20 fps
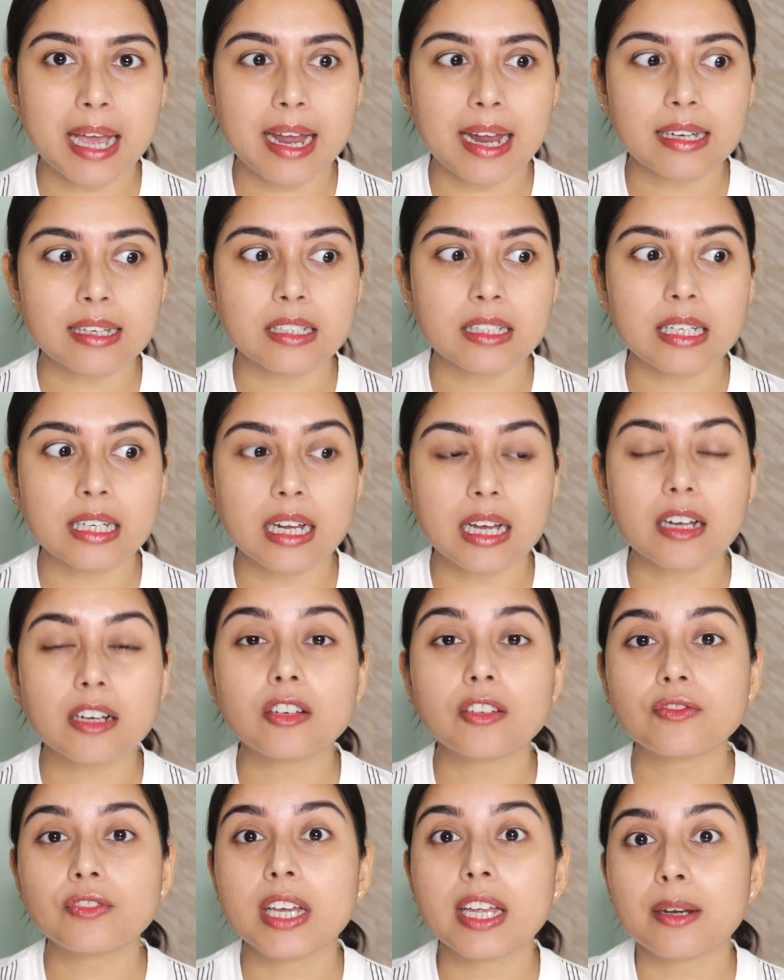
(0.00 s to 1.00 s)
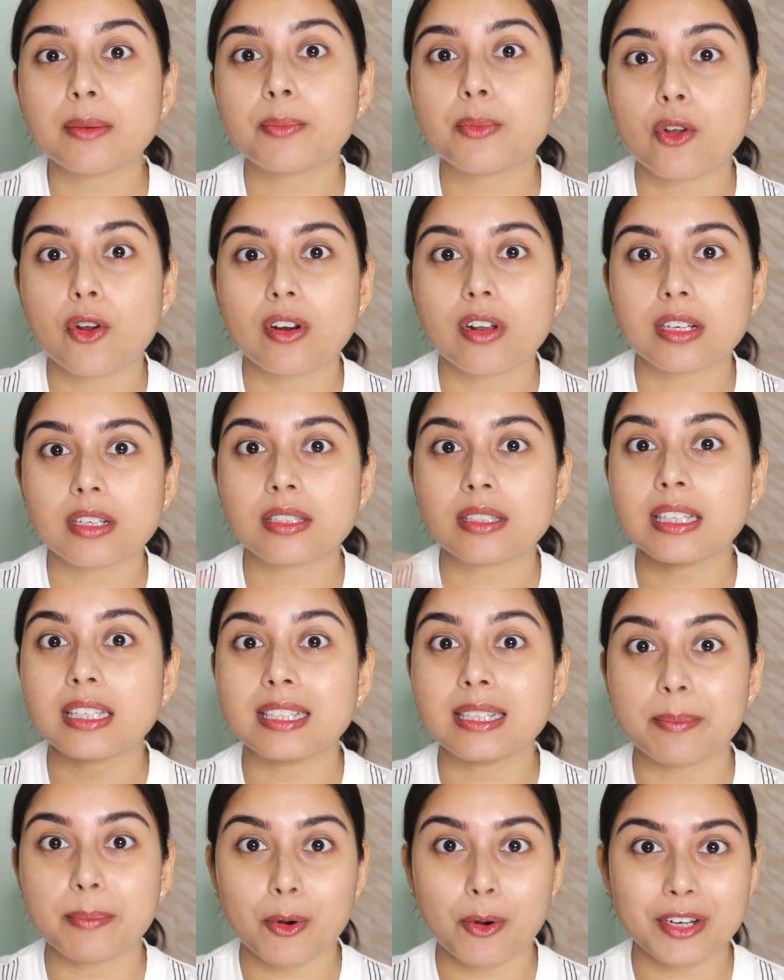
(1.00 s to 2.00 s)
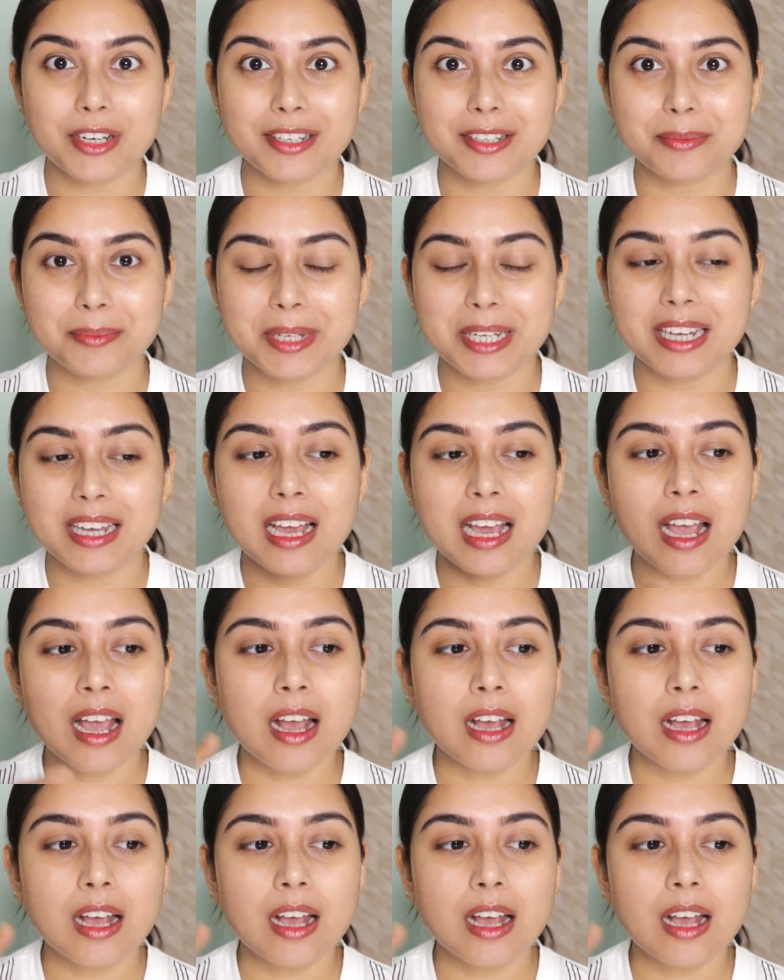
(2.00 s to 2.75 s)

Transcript: and none of their products disappointed me.